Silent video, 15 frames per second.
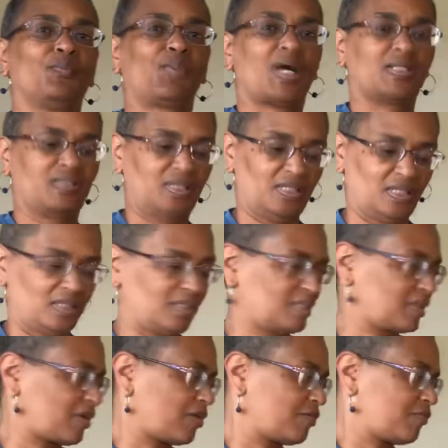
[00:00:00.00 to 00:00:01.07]
Ponte knit
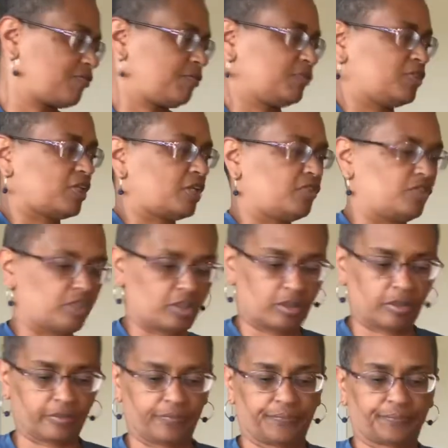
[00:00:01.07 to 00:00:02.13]
skirt from J.
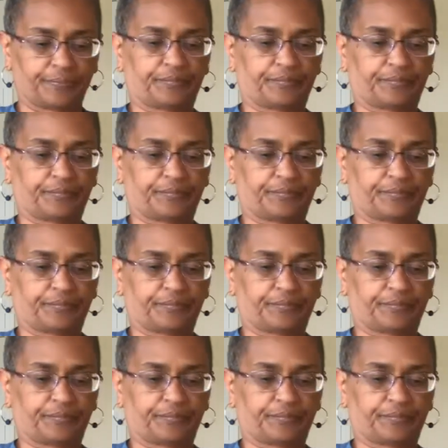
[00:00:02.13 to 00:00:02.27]
Jill.